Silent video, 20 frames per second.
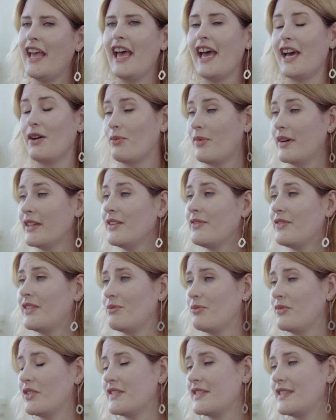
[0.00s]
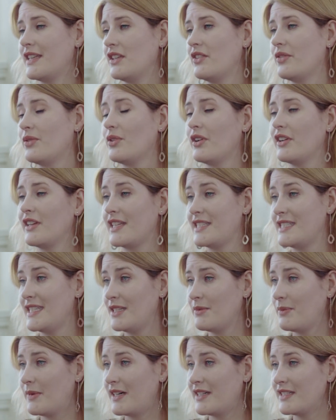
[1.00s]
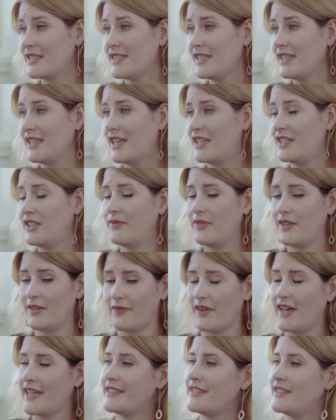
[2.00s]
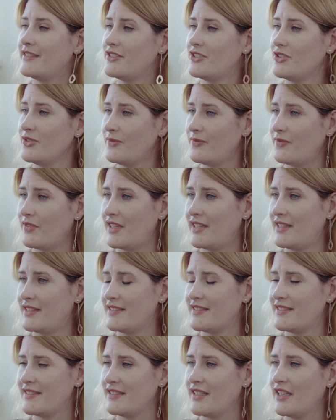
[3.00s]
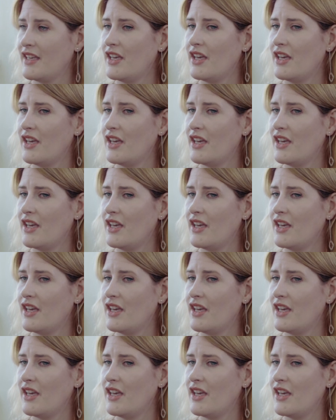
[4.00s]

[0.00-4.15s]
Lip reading: And one of them was that you're throwing a dinner party and you've invited two friends